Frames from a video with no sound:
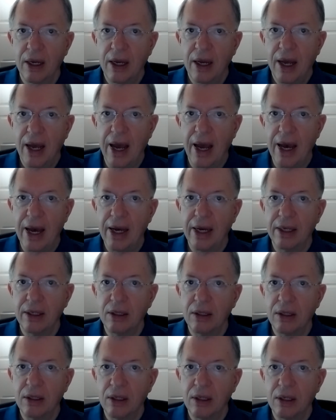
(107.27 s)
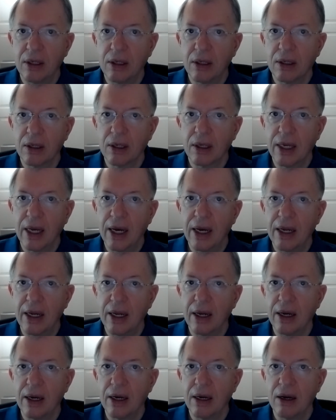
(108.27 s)
and get
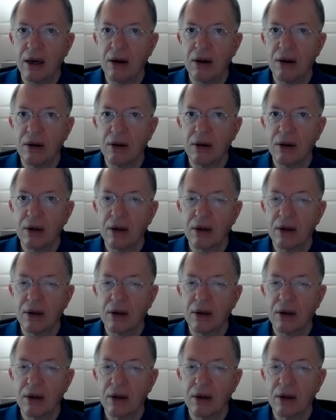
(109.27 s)
a